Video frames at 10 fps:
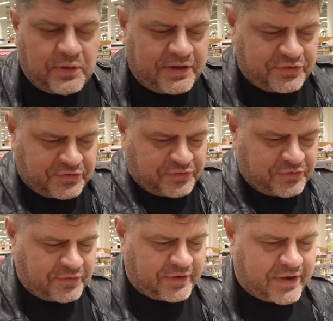I just
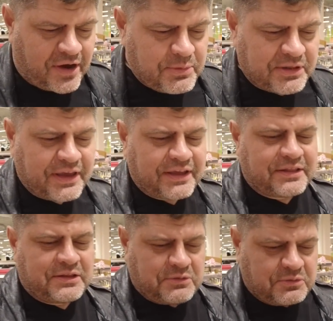come and get
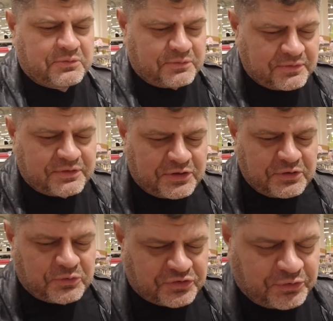the
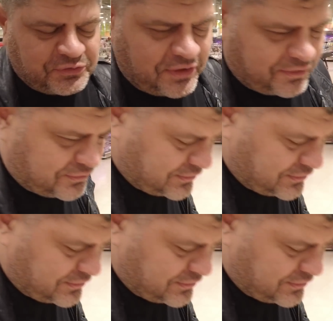usual stuff.